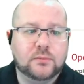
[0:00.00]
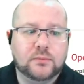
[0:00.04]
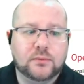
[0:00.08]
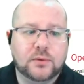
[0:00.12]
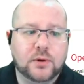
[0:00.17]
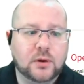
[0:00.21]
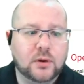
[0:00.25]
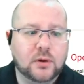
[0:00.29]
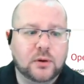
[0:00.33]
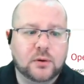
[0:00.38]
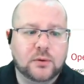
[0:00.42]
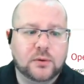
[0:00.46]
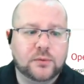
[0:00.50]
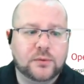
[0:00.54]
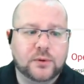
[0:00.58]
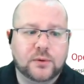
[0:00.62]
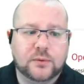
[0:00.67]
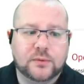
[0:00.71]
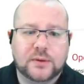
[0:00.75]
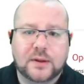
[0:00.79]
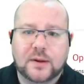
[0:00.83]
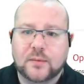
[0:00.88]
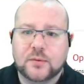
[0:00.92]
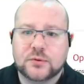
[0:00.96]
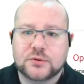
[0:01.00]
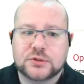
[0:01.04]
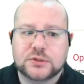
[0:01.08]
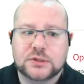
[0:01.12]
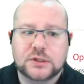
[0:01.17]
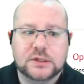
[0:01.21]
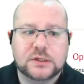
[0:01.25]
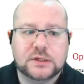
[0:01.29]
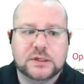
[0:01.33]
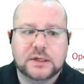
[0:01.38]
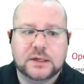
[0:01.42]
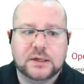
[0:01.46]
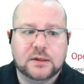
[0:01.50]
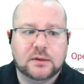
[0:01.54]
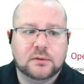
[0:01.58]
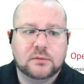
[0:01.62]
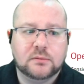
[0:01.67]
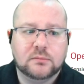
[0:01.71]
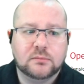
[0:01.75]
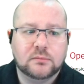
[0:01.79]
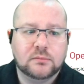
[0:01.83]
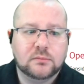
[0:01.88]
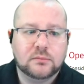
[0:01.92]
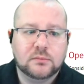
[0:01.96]
No, no, that wasn't the deal.
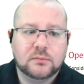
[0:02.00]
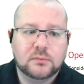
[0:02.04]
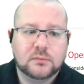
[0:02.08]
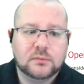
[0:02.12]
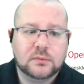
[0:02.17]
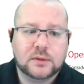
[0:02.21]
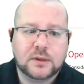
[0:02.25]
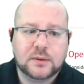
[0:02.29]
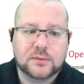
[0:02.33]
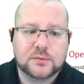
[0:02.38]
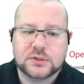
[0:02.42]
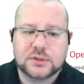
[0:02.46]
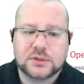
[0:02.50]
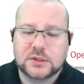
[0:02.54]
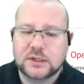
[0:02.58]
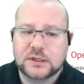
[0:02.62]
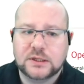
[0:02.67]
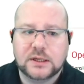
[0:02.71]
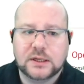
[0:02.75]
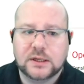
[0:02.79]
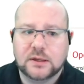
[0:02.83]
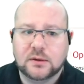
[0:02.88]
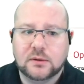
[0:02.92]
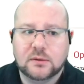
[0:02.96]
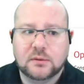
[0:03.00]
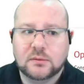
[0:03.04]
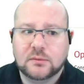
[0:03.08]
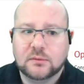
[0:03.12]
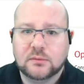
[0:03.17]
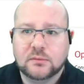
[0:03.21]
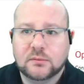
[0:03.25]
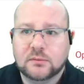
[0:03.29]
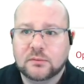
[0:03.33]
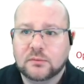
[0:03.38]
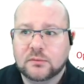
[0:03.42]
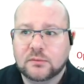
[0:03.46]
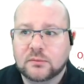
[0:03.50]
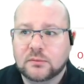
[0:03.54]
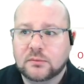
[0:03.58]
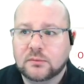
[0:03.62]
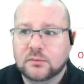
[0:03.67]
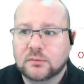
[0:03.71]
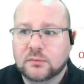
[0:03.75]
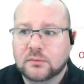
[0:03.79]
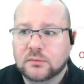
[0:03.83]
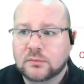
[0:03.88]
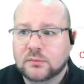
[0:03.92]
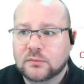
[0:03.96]
That wasn't the deal.
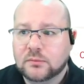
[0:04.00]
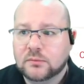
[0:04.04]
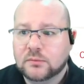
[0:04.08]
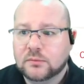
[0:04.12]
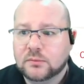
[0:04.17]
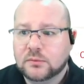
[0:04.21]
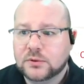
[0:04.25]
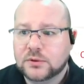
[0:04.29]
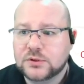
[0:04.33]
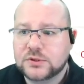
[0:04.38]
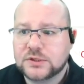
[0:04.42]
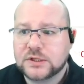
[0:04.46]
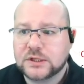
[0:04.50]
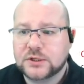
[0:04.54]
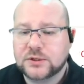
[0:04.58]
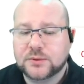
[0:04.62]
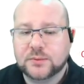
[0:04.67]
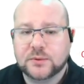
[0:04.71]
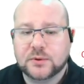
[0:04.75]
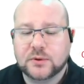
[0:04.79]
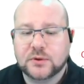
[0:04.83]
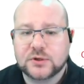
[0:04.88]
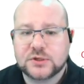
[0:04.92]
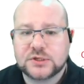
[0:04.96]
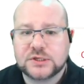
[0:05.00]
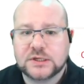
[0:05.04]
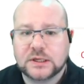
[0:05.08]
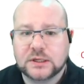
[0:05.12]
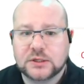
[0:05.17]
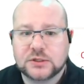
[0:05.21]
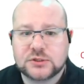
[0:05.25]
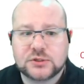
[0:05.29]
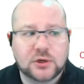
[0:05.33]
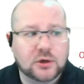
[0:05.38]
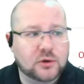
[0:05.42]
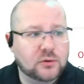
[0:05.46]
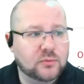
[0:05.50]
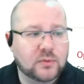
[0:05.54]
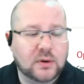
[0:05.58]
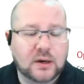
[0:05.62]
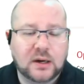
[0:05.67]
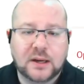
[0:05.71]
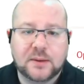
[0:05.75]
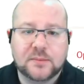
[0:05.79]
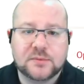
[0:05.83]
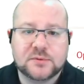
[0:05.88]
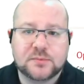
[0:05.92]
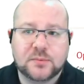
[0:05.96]
You said you were going to sing a song while
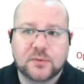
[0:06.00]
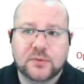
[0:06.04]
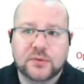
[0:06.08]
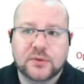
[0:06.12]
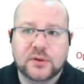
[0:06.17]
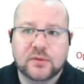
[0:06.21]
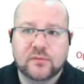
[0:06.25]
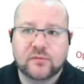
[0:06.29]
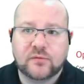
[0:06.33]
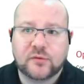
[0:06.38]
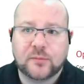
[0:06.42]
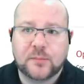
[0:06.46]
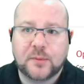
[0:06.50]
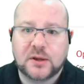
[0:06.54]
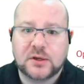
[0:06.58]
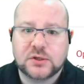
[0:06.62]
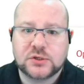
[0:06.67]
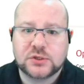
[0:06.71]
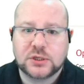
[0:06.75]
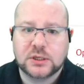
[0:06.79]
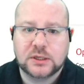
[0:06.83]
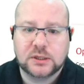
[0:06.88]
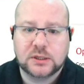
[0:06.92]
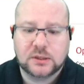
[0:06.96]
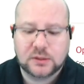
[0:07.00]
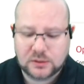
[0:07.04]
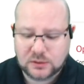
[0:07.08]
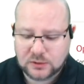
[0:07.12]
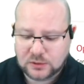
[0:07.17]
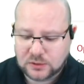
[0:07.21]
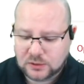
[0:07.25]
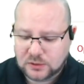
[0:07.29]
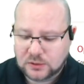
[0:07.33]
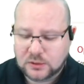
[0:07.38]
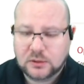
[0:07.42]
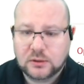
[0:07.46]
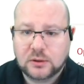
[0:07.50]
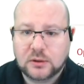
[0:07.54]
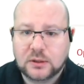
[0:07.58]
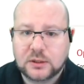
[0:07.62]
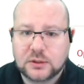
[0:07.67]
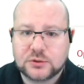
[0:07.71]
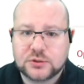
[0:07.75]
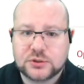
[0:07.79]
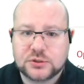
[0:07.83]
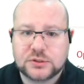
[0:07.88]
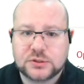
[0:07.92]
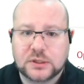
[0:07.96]
I was putting the information in. I'll
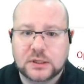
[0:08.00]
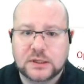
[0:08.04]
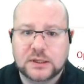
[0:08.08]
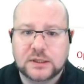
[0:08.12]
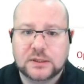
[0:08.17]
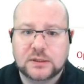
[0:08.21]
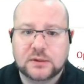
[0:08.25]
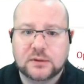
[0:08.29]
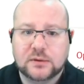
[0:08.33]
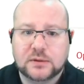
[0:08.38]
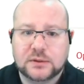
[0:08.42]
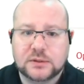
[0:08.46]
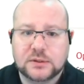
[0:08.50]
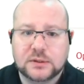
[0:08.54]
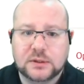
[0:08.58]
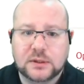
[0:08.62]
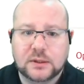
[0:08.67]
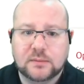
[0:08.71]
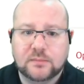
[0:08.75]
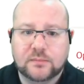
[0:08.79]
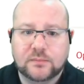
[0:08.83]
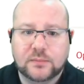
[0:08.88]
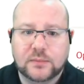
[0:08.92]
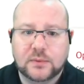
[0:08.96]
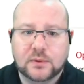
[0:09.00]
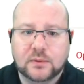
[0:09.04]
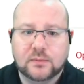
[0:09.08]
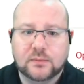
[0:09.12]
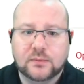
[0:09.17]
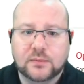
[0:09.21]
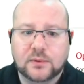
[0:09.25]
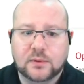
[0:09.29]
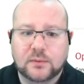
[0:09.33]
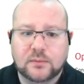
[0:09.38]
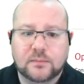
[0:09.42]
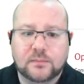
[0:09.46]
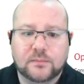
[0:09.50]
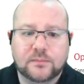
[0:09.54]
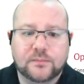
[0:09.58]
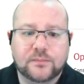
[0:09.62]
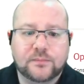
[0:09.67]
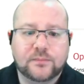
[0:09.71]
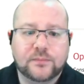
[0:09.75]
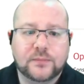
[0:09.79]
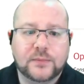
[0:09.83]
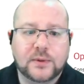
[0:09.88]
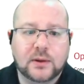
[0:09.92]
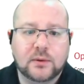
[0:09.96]
just delete Yes, yes, yes. No,
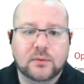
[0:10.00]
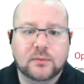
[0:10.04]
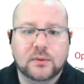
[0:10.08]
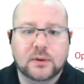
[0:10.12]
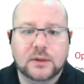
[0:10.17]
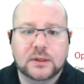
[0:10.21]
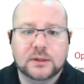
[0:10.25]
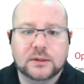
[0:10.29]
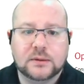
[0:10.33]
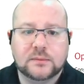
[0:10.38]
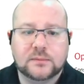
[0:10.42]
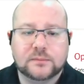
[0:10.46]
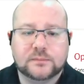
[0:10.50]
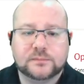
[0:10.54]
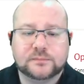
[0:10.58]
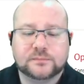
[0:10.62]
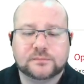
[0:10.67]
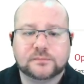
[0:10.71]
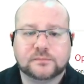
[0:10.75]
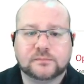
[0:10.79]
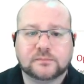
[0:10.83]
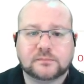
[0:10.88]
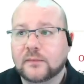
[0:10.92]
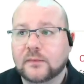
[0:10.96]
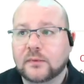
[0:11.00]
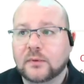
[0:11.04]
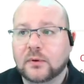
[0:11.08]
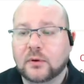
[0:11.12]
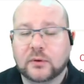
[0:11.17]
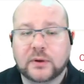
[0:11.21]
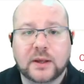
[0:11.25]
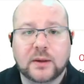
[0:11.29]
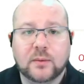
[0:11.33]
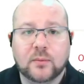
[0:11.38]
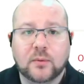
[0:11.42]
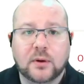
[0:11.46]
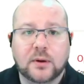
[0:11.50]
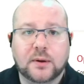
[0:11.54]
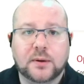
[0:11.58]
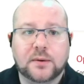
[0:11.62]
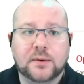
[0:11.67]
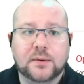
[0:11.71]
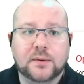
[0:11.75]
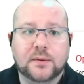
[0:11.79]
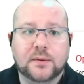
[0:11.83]
Oh, okay. Oh, okay, what?